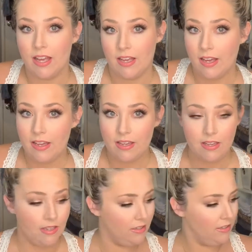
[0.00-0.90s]
hi,
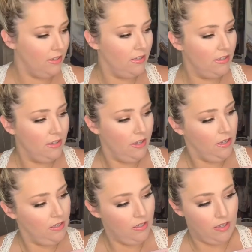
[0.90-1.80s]

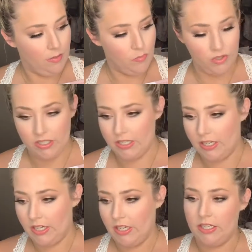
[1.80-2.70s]
I'm really
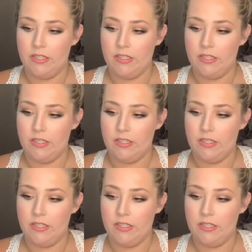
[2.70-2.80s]
digging it.